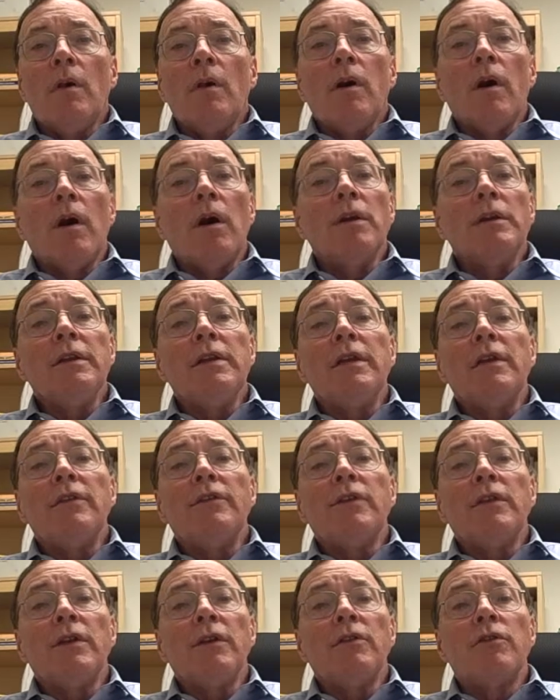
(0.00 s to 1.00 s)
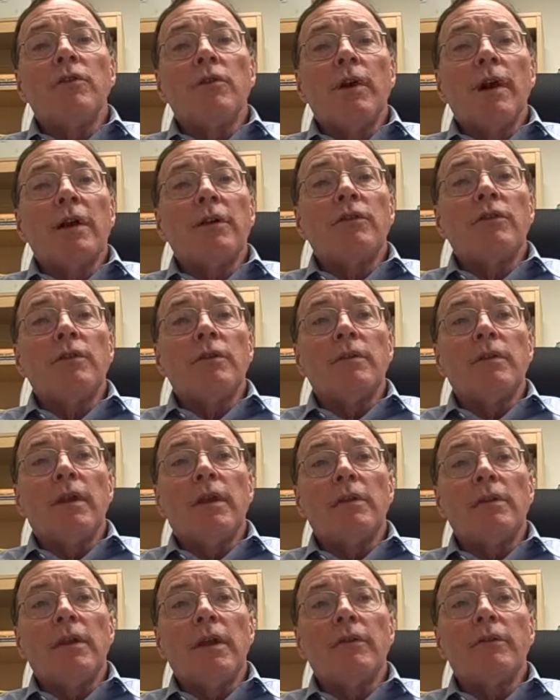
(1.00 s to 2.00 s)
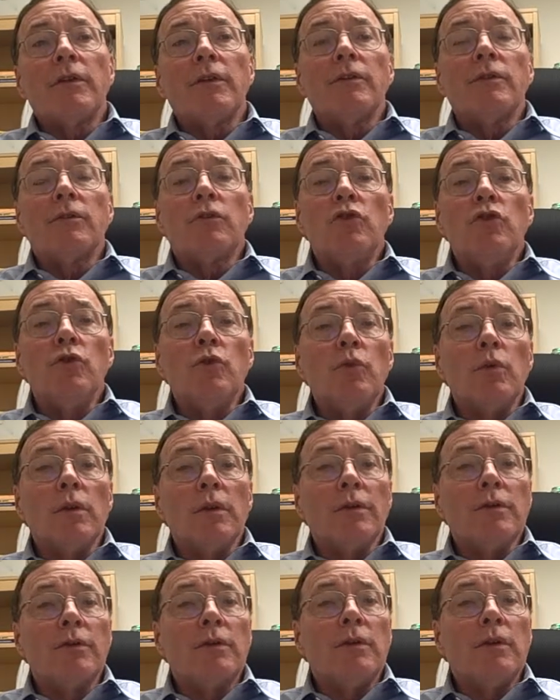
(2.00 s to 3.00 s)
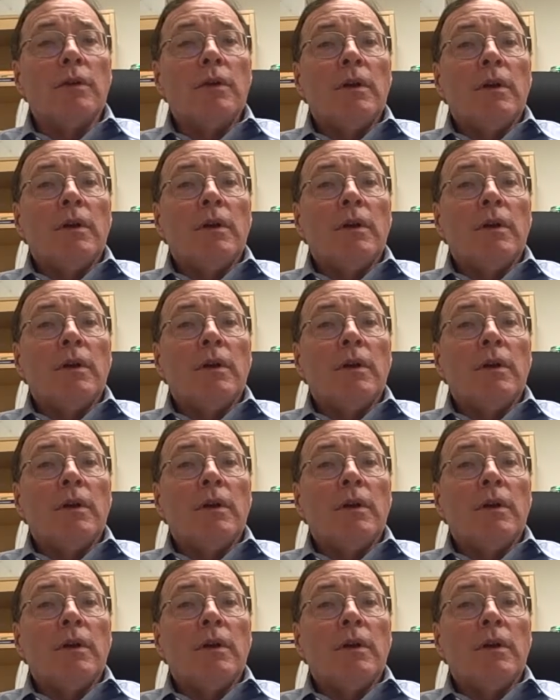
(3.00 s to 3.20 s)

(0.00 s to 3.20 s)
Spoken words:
all lead us in a direction that gives us tools